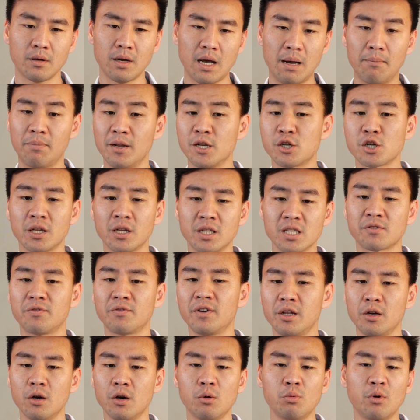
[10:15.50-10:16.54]
And please share this
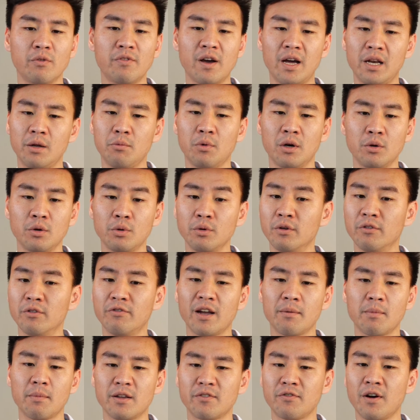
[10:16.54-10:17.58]
video with anyone who you
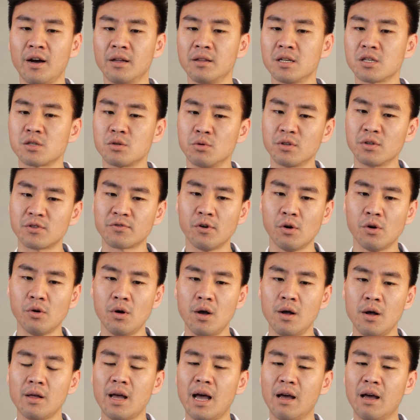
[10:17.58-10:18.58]
think might find this useful,